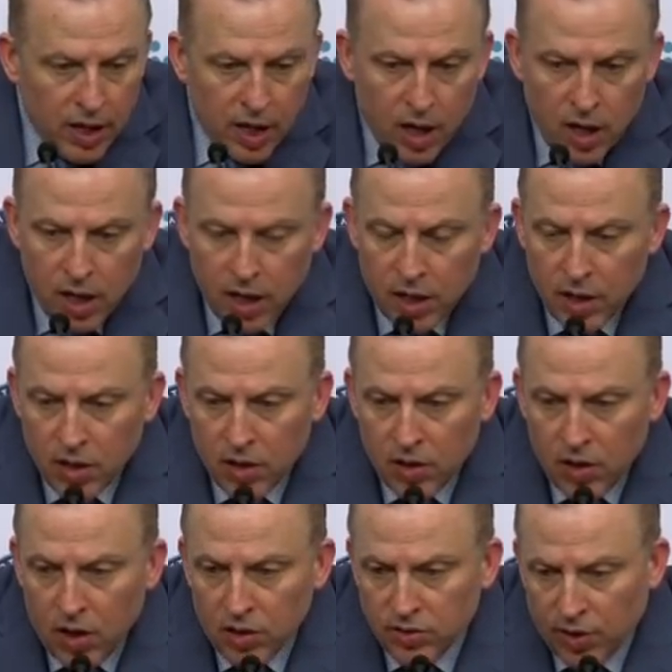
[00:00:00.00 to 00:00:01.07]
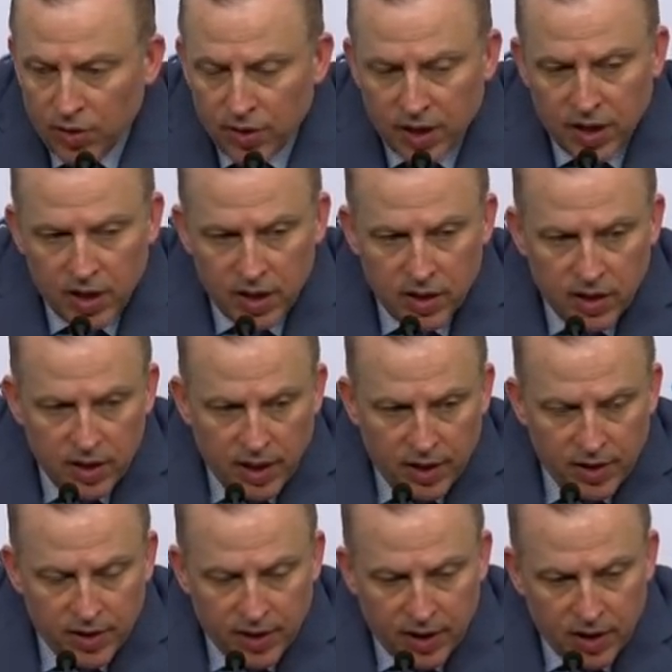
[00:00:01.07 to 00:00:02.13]
Yeah, and also the
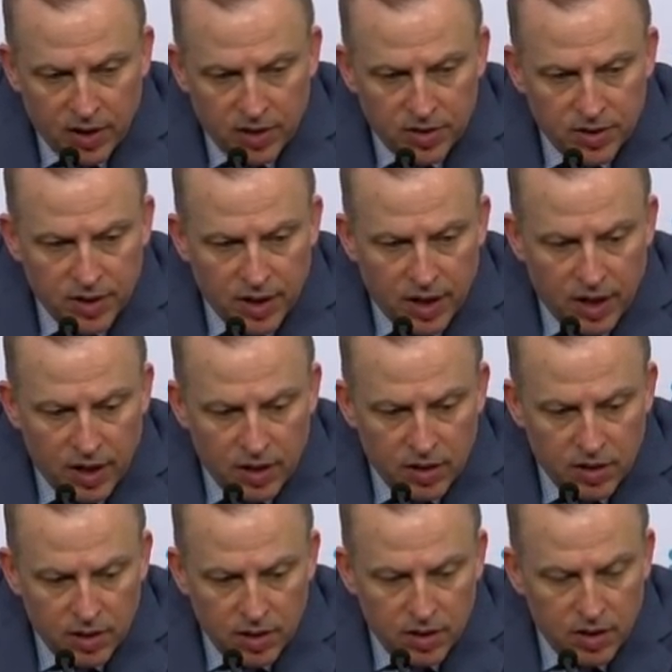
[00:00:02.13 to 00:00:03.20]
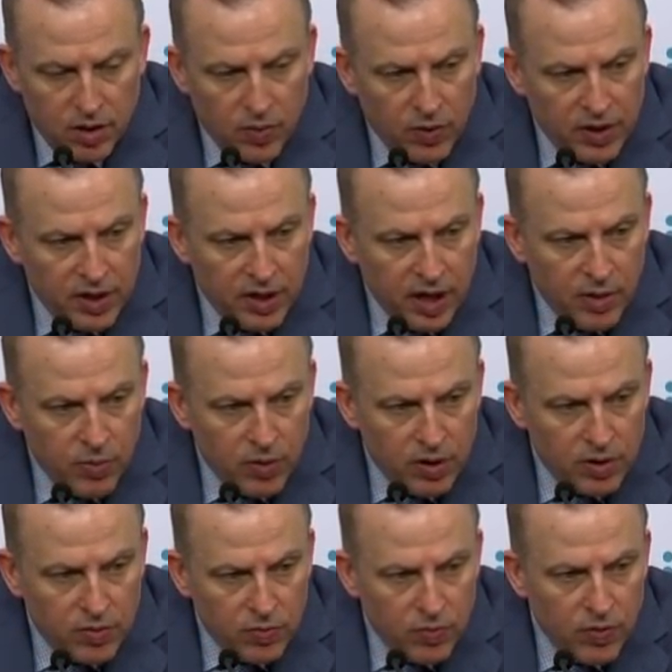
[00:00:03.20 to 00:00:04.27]
other thing is, you know, what you get
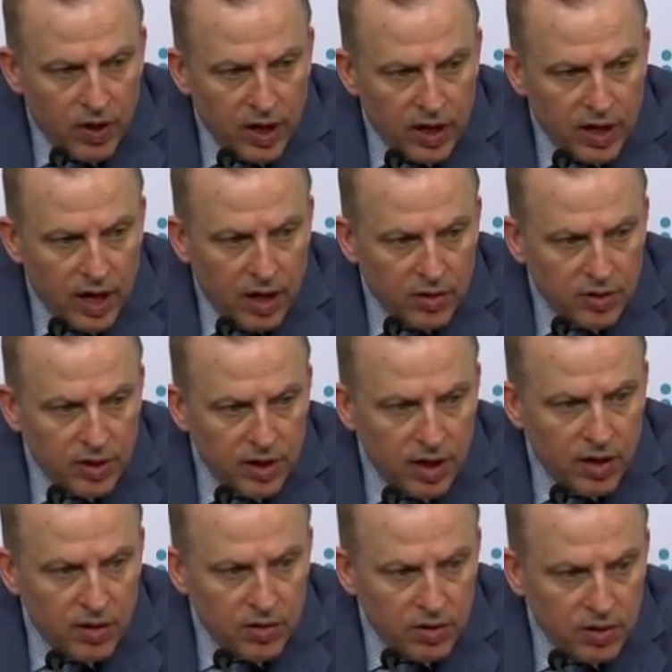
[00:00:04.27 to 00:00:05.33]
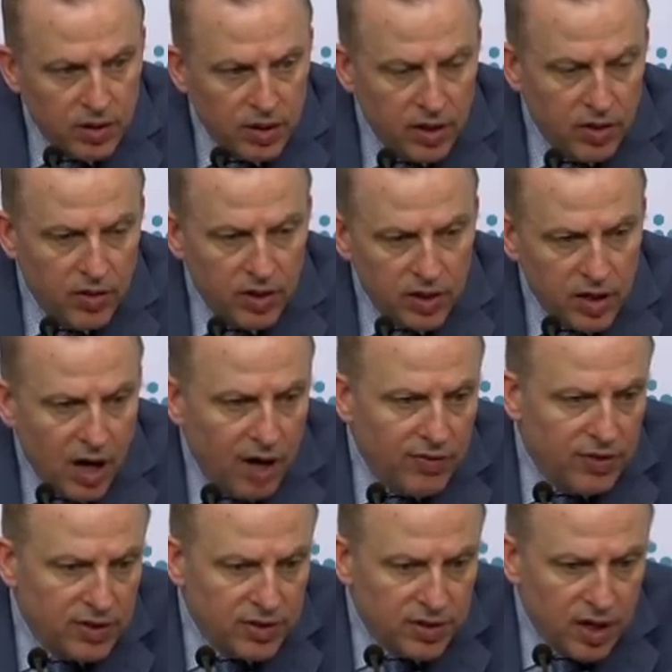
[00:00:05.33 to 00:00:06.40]
with Wig out there, you know, and
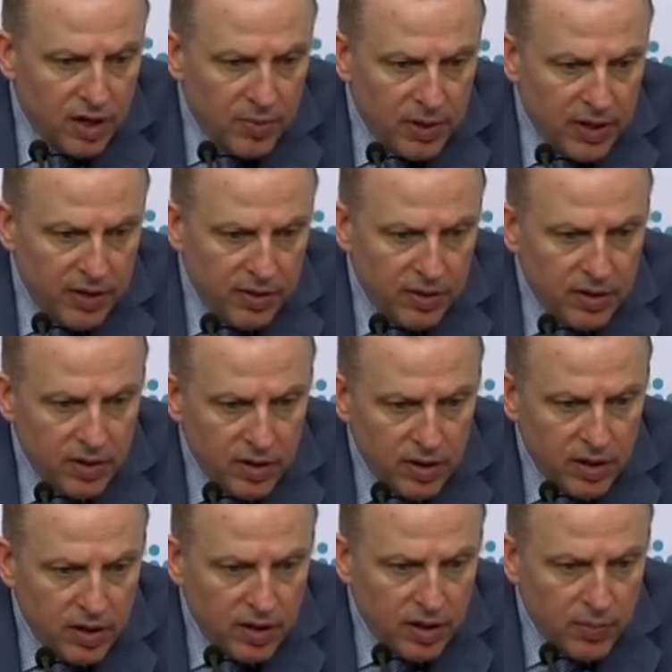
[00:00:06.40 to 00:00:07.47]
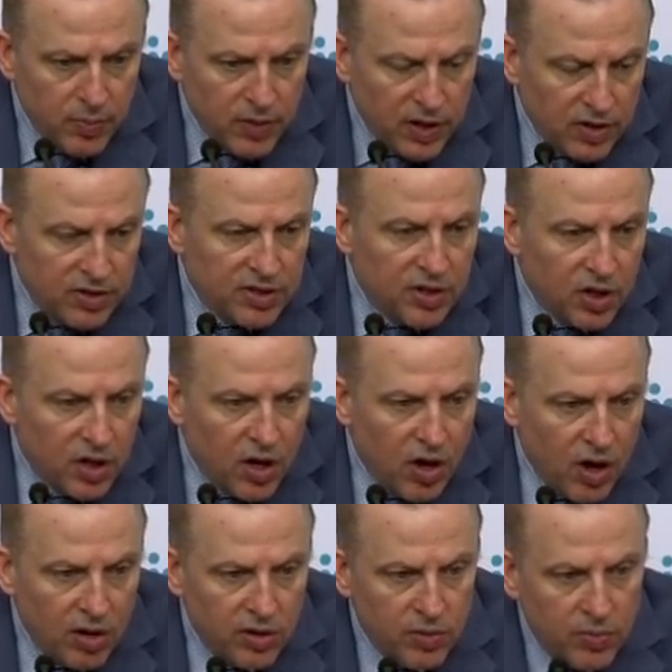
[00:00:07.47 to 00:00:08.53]
Cove is going to be, because he's going to
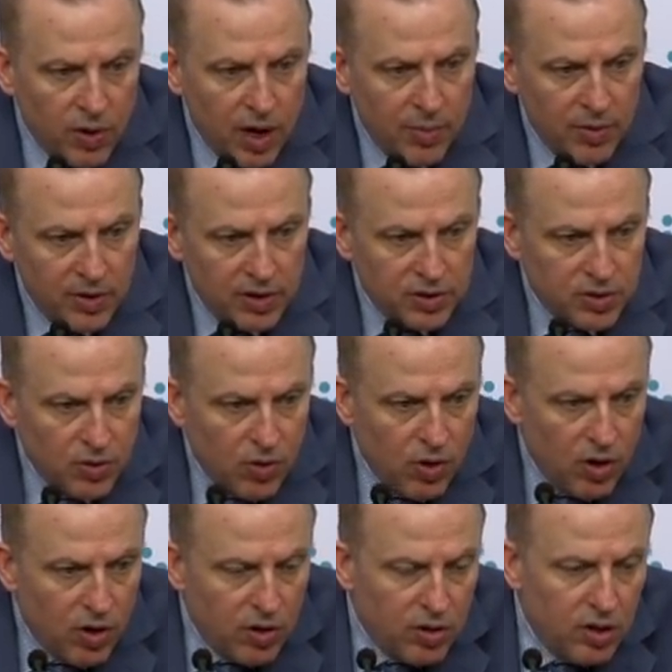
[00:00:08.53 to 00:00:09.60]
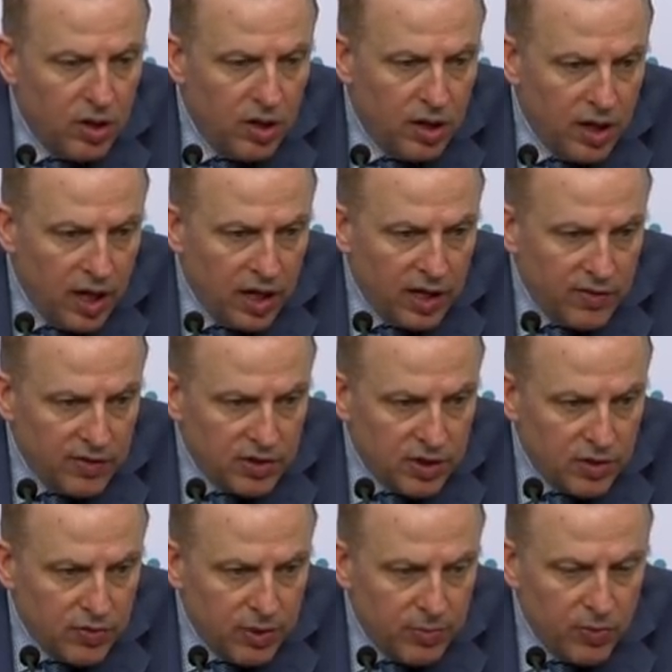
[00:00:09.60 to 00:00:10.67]
guard the primary scorer and give
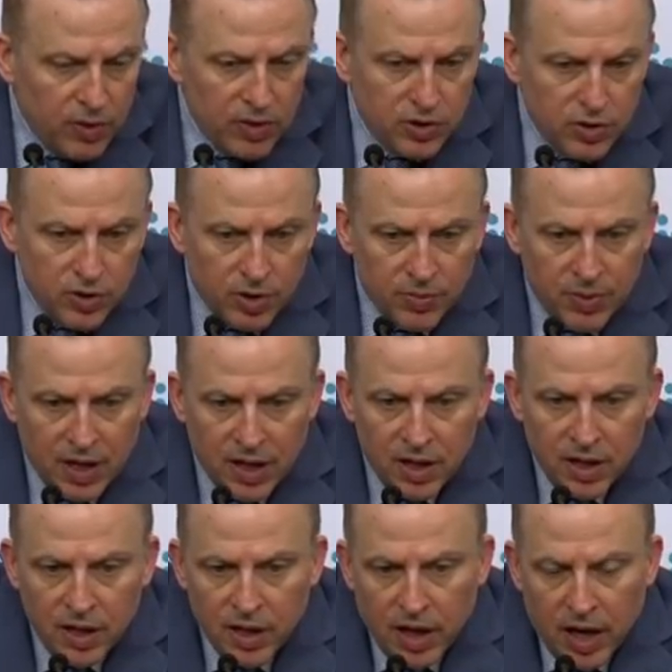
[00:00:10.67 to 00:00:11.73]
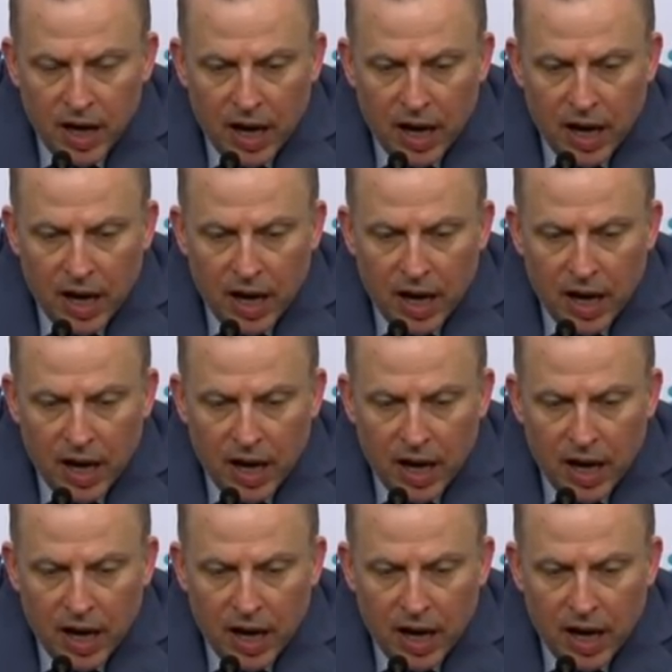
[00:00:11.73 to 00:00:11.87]
us the three-point shooting. But